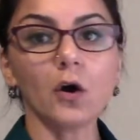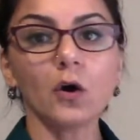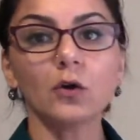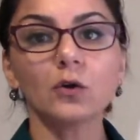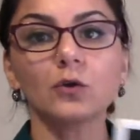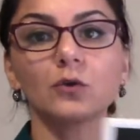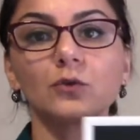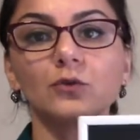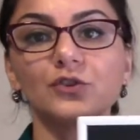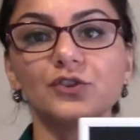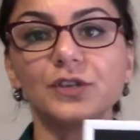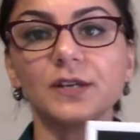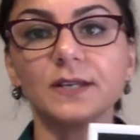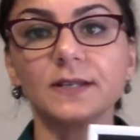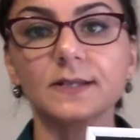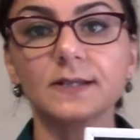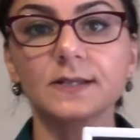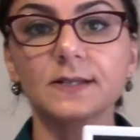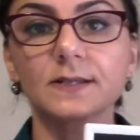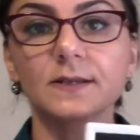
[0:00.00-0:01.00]

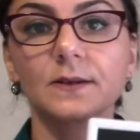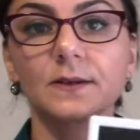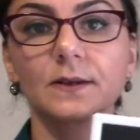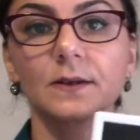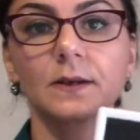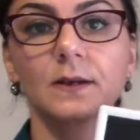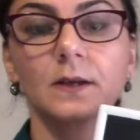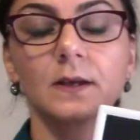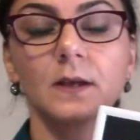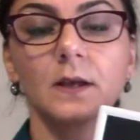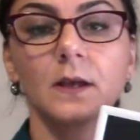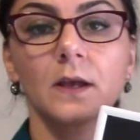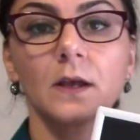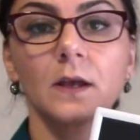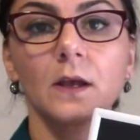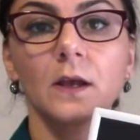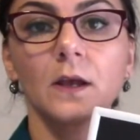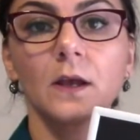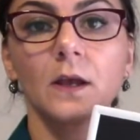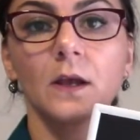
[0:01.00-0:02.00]
oncogenes.
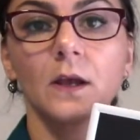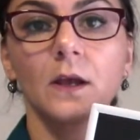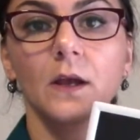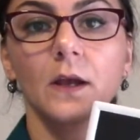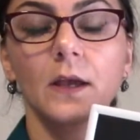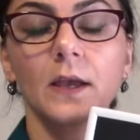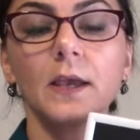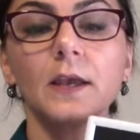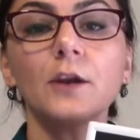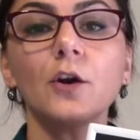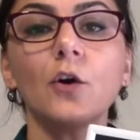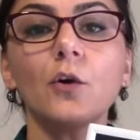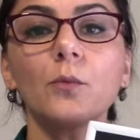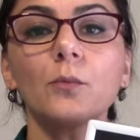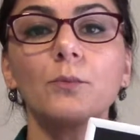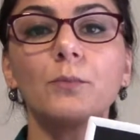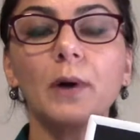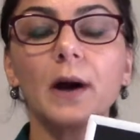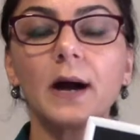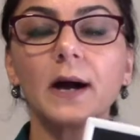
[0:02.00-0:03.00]
In
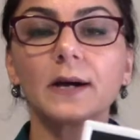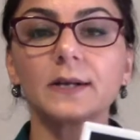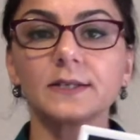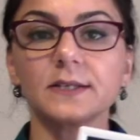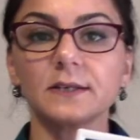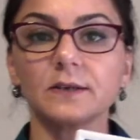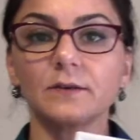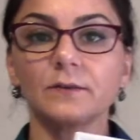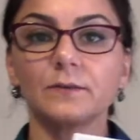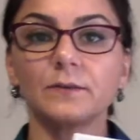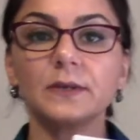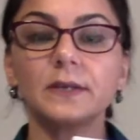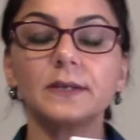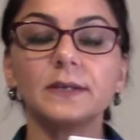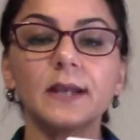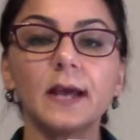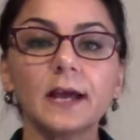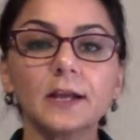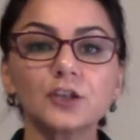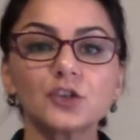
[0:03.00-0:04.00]
our body, we
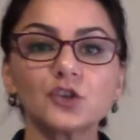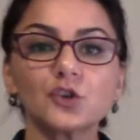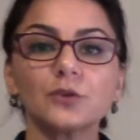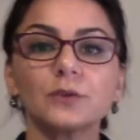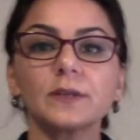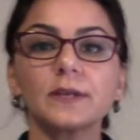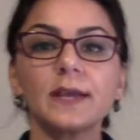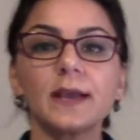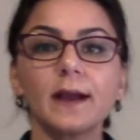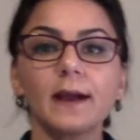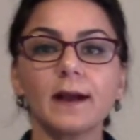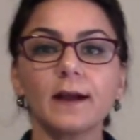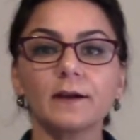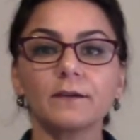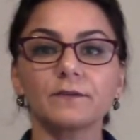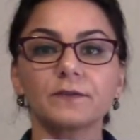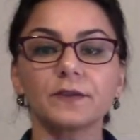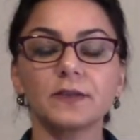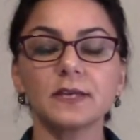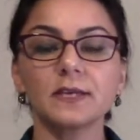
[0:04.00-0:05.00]
naturally
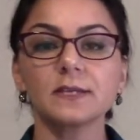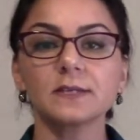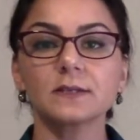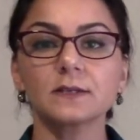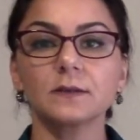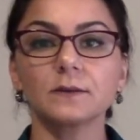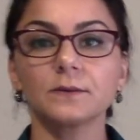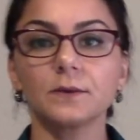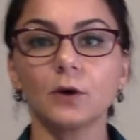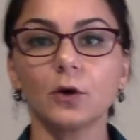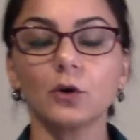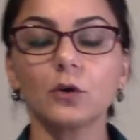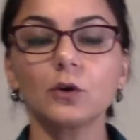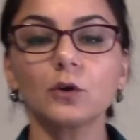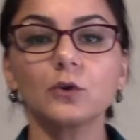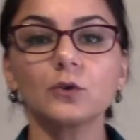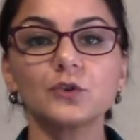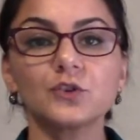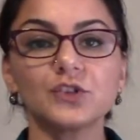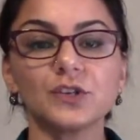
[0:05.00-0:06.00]
have these
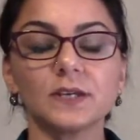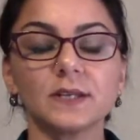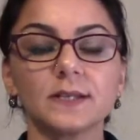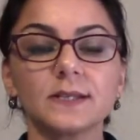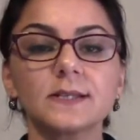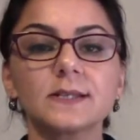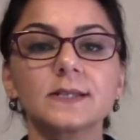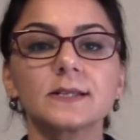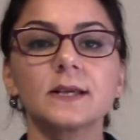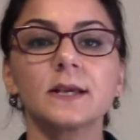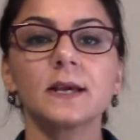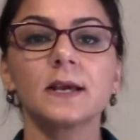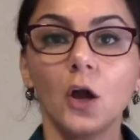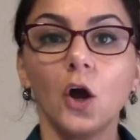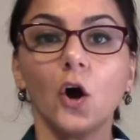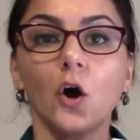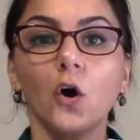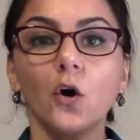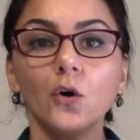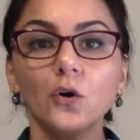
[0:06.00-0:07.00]
oncogenes.
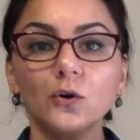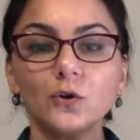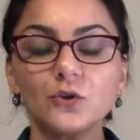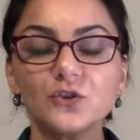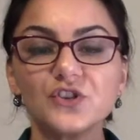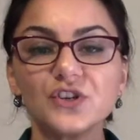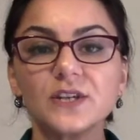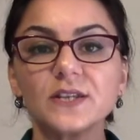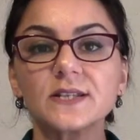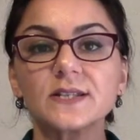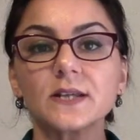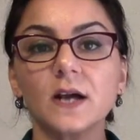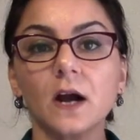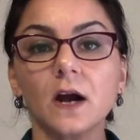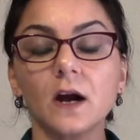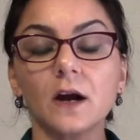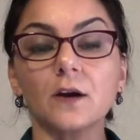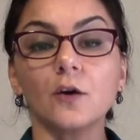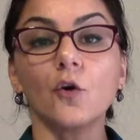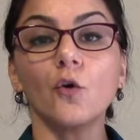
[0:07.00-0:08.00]
Oncogenes
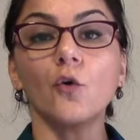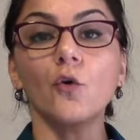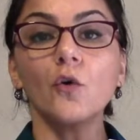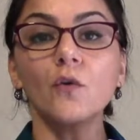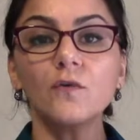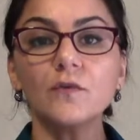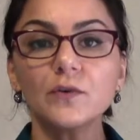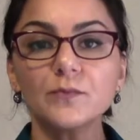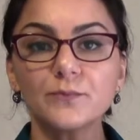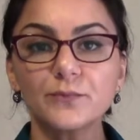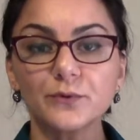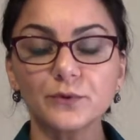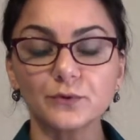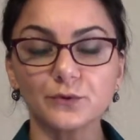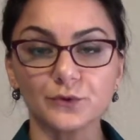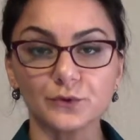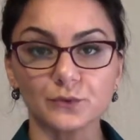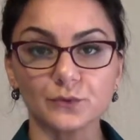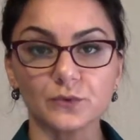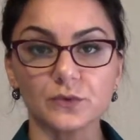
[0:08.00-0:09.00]
are
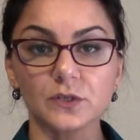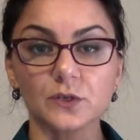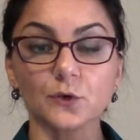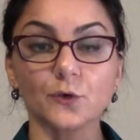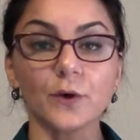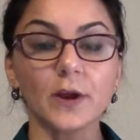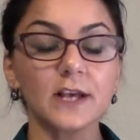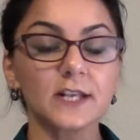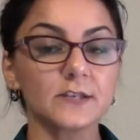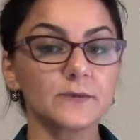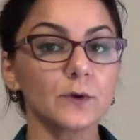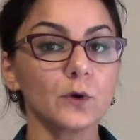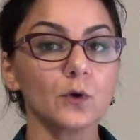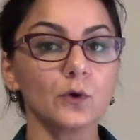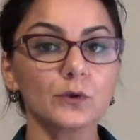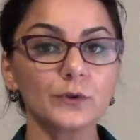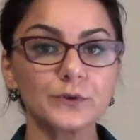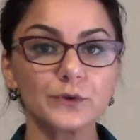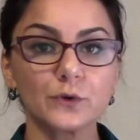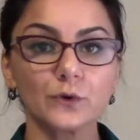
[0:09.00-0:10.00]
overproduced, or as we
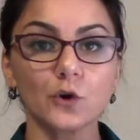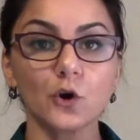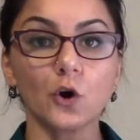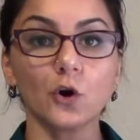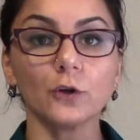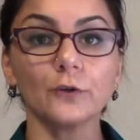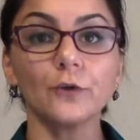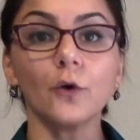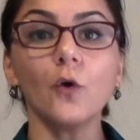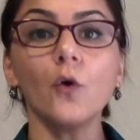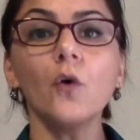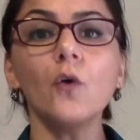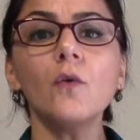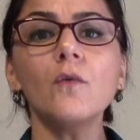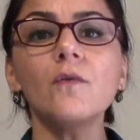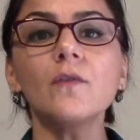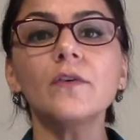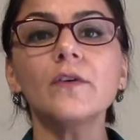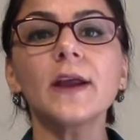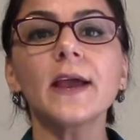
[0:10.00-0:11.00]
also called,
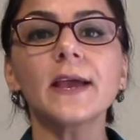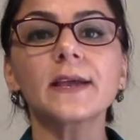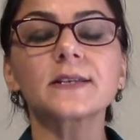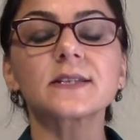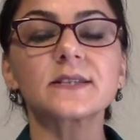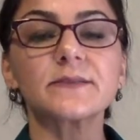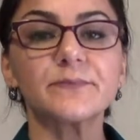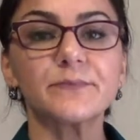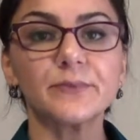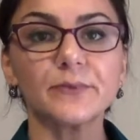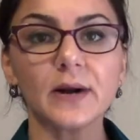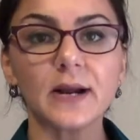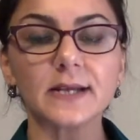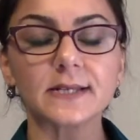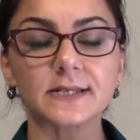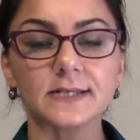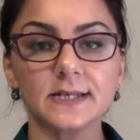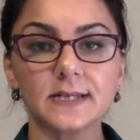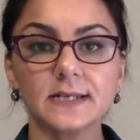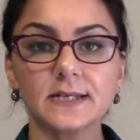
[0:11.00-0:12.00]

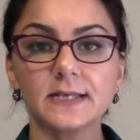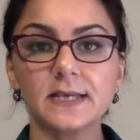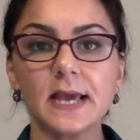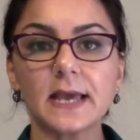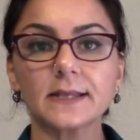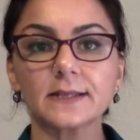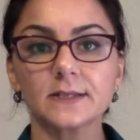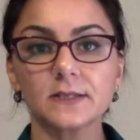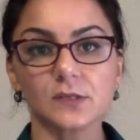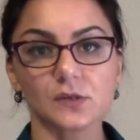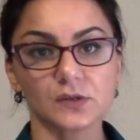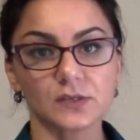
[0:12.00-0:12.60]
overexpressed in cancer